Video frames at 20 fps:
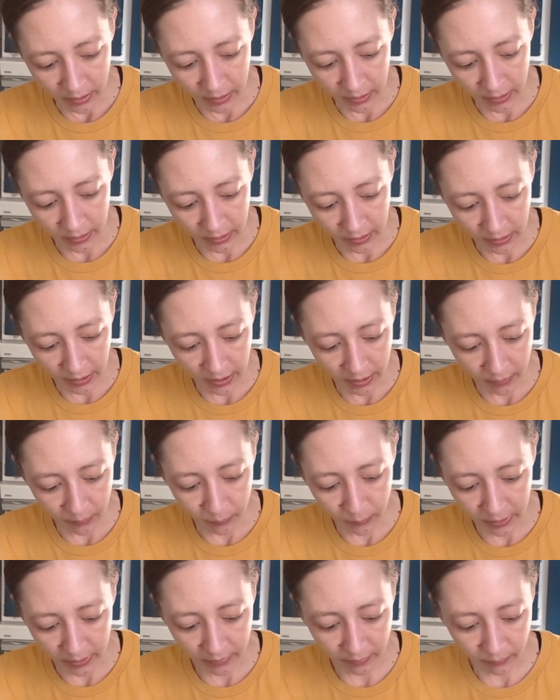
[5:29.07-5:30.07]
And then
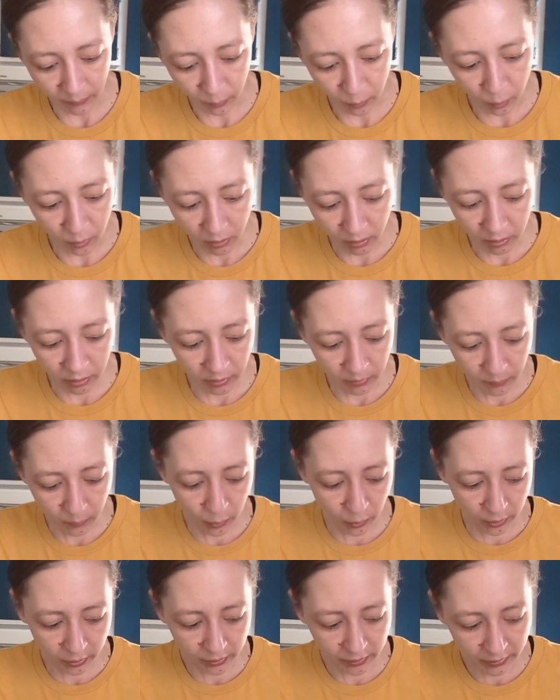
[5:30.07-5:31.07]
we have one
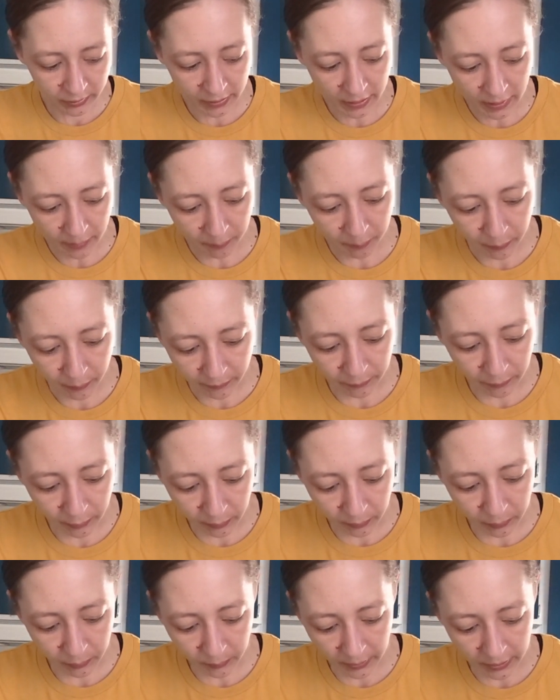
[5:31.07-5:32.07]
more step before
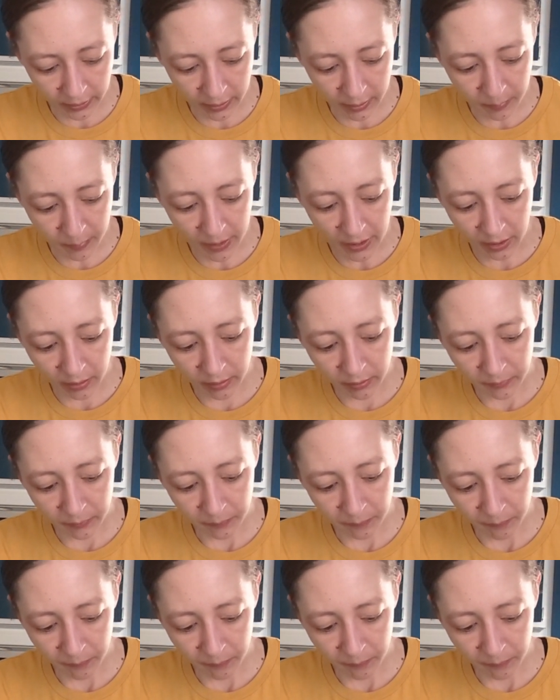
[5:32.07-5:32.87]
we're ready to bake.